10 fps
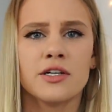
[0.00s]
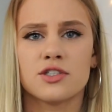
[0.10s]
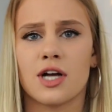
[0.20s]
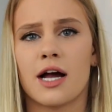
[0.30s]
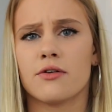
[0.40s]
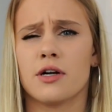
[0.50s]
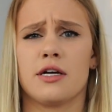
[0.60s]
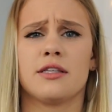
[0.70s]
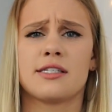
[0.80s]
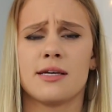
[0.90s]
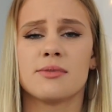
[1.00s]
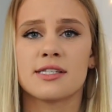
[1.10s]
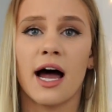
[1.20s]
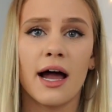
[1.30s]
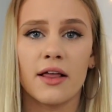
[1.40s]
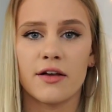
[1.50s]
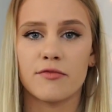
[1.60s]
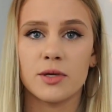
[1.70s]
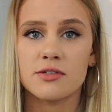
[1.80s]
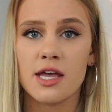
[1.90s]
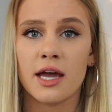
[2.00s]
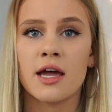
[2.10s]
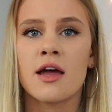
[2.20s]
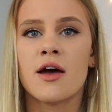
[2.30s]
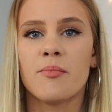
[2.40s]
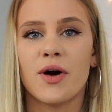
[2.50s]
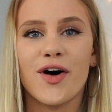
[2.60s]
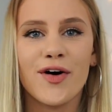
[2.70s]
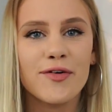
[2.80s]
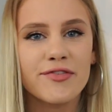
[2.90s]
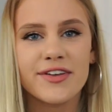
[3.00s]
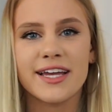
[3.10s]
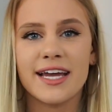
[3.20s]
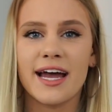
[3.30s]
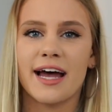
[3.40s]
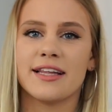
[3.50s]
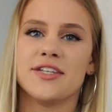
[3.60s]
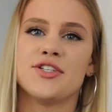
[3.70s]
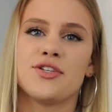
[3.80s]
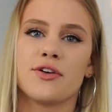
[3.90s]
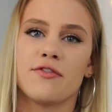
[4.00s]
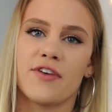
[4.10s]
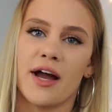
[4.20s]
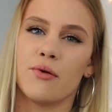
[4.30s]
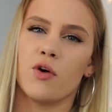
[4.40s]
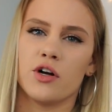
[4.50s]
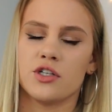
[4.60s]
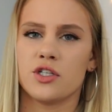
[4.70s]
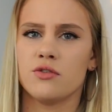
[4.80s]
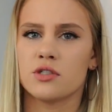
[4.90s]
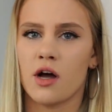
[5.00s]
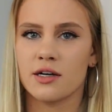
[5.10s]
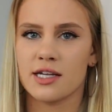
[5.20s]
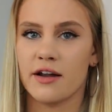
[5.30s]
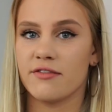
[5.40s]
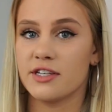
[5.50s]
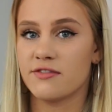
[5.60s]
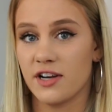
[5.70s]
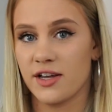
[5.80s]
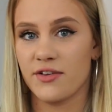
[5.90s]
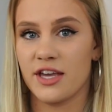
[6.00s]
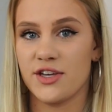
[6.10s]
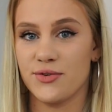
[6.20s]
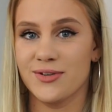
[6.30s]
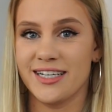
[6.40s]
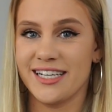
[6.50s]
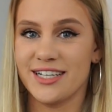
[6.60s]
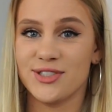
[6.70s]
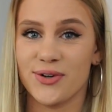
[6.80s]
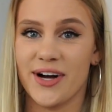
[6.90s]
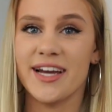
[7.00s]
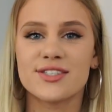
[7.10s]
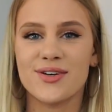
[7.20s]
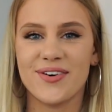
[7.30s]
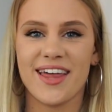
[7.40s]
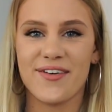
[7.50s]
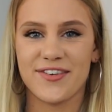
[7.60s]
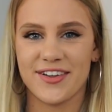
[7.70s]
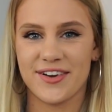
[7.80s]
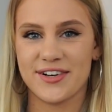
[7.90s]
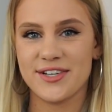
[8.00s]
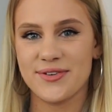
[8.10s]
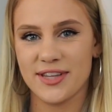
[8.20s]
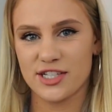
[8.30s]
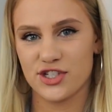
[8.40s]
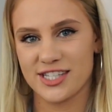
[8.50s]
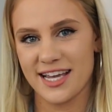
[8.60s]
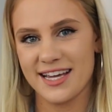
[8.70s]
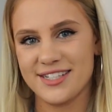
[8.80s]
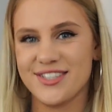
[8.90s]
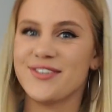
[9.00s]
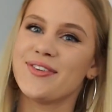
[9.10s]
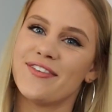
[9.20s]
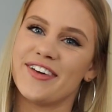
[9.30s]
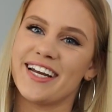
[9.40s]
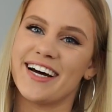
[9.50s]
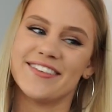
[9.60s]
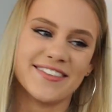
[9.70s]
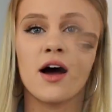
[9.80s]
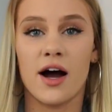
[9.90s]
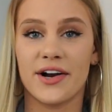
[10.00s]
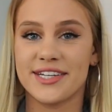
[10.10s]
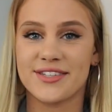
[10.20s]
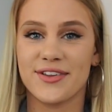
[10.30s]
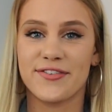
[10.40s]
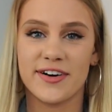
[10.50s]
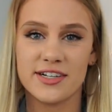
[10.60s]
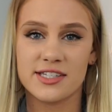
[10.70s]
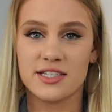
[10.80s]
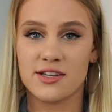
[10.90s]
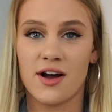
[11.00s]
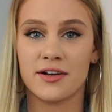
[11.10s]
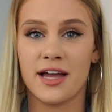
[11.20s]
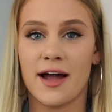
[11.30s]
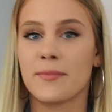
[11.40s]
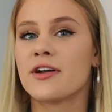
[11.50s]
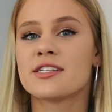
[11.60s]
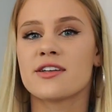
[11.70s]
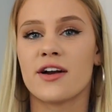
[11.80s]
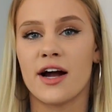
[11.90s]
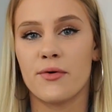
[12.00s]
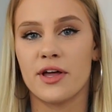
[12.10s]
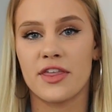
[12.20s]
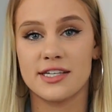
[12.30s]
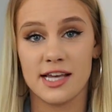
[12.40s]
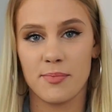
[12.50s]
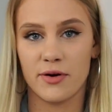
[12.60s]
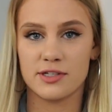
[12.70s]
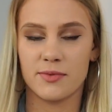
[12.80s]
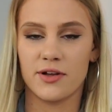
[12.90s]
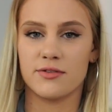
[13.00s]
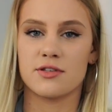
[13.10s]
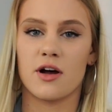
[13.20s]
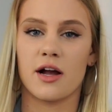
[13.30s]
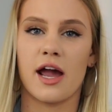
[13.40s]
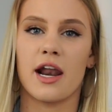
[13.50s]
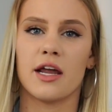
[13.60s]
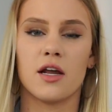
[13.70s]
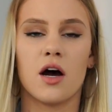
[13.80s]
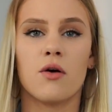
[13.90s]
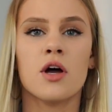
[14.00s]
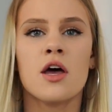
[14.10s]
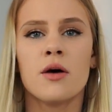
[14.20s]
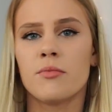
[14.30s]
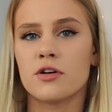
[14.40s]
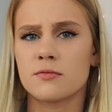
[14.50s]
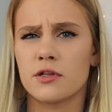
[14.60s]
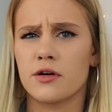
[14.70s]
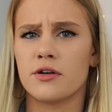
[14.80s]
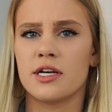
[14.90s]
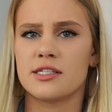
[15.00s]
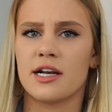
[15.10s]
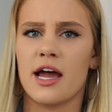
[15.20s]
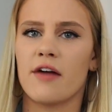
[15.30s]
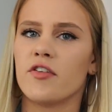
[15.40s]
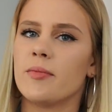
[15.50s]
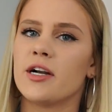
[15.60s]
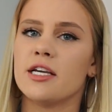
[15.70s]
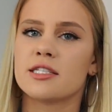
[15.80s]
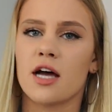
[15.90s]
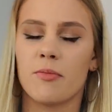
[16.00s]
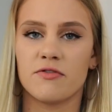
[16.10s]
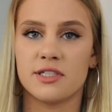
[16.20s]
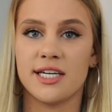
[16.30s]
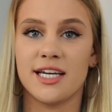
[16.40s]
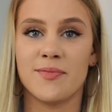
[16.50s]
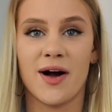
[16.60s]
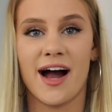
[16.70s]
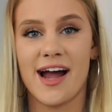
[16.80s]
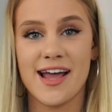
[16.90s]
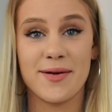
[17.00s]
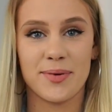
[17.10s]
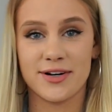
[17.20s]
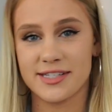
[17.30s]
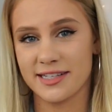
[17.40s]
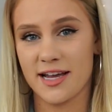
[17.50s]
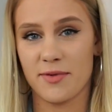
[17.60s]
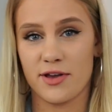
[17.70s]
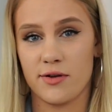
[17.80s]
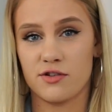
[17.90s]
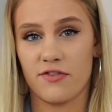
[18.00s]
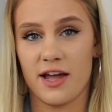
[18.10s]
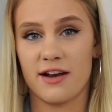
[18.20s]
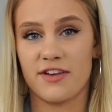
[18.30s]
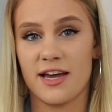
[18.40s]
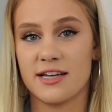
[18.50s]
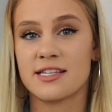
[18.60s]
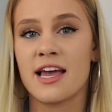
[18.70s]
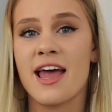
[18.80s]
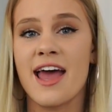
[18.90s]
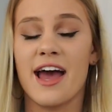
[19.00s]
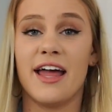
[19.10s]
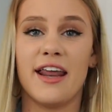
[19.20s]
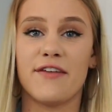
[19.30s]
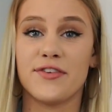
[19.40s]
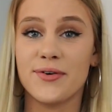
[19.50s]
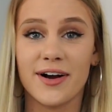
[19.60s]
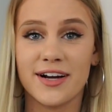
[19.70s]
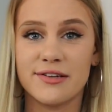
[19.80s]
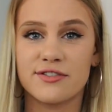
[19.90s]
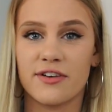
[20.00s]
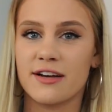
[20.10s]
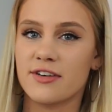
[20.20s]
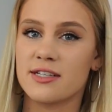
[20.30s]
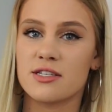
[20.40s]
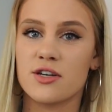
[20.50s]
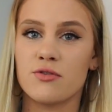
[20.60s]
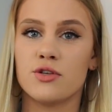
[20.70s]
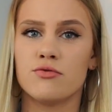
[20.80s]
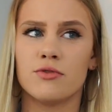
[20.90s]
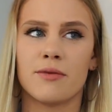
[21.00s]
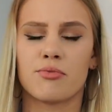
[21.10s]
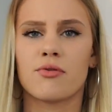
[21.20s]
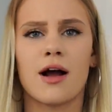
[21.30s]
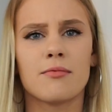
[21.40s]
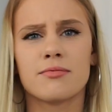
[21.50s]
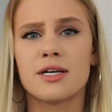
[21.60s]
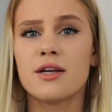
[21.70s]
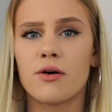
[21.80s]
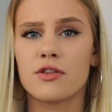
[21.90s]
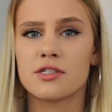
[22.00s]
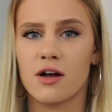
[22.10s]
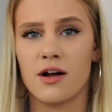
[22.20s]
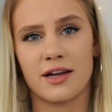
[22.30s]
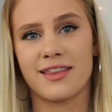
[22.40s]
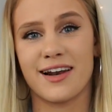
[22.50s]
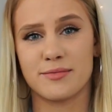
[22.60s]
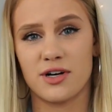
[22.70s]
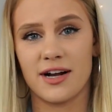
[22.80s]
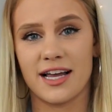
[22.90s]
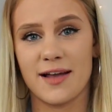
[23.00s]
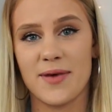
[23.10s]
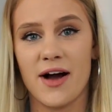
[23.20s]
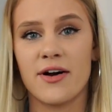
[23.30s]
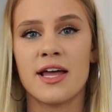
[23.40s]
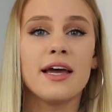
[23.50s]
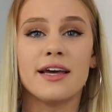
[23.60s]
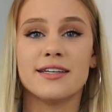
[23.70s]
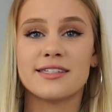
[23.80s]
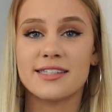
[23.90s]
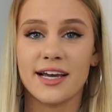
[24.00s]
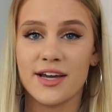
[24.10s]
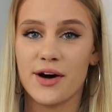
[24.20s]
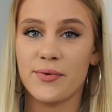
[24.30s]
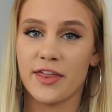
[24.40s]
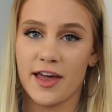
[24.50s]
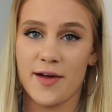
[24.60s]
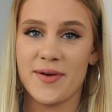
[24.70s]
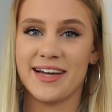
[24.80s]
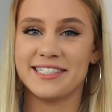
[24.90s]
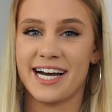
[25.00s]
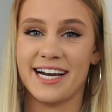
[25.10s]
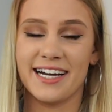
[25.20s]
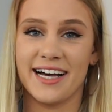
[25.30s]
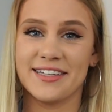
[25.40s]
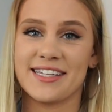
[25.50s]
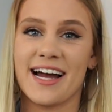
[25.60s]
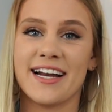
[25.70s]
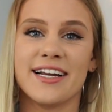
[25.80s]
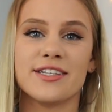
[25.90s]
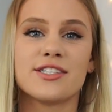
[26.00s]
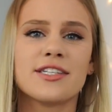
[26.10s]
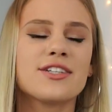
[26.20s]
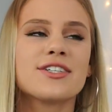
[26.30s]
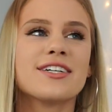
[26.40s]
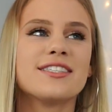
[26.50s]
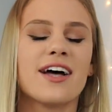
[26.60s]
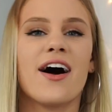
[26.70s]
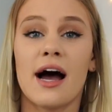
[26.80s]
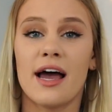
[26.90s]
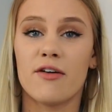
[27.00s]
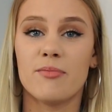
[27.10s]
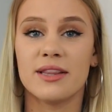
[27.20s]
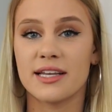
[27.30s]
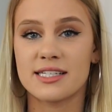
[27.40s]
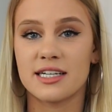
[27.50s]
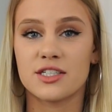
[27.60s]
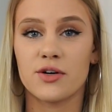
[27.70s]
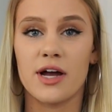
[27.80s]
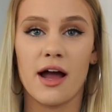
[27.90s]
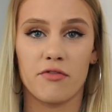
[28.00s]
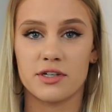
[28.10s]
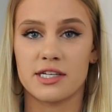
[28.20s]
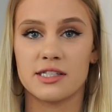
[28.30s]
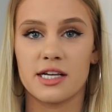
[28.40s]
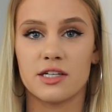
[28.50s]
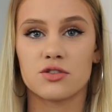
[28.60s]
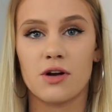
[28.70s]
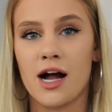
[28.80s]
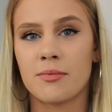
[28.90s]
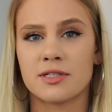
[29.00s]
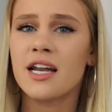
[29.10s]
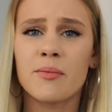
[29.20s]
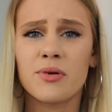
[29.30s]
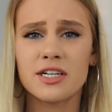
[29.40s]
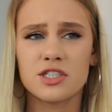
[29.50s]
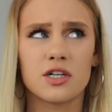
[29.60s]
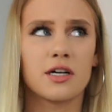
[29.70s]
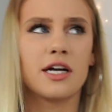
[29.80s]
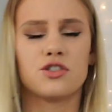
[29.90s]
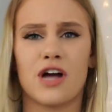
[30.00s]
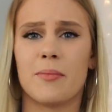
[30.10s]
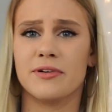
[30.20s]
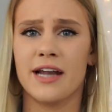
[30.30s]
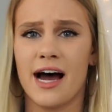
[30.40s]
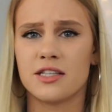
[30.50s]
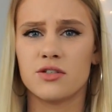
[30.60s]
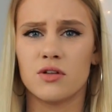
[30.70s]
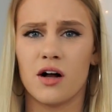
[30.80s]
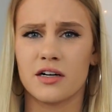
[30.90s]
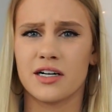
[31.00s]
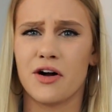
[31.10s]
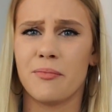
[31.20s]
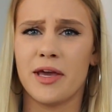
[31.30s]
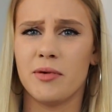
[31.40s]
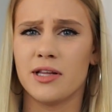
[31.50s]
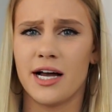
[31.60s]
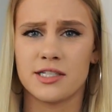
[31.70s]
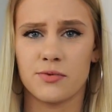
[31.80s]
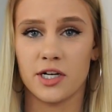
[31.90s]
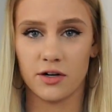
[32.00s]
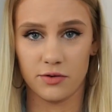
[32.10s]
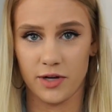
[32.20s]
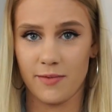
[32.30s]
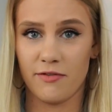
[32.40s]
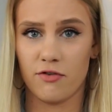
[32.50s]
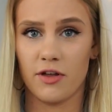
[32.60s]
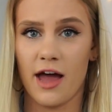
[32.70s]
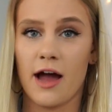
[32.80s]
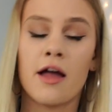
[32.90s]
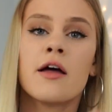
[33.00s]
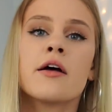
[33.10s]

genre and the same style of music, but hopefully at least you can find one or two songs out of this video that you really enjoy. So without further ado, let's just get into the video. Alright, so the first song that I'm going to start out with is a Post Malone song, and I know Post Malone isn't everybody's cup of tea, but I personally am a huge fan of his, and if you are a huge fan of his too, you probably know the song that I'm talking about. It is Psycho with him and Ty Dolla $ign. It is such a good song. I have been listening to it ever since it dropped, and I'm pretty sure it dropped not too long ago, maybe last week or the week before that.